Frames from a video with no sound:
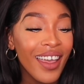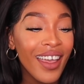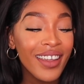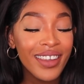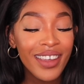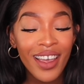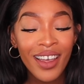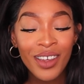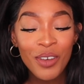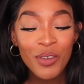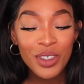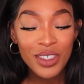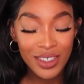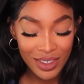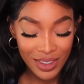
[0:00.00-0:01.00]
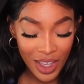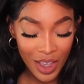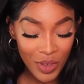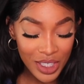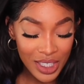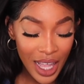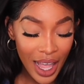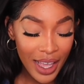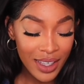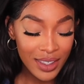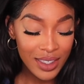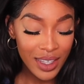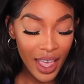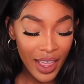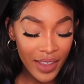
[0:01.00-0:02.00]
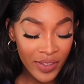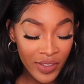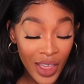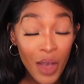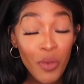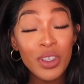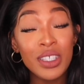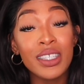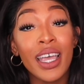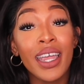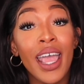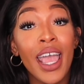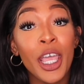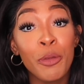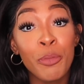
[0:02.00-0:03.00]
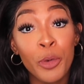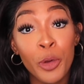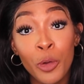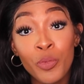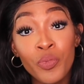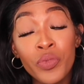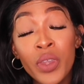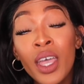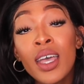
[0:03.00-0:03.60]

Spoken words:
And yeah, it was nice. And that was that April.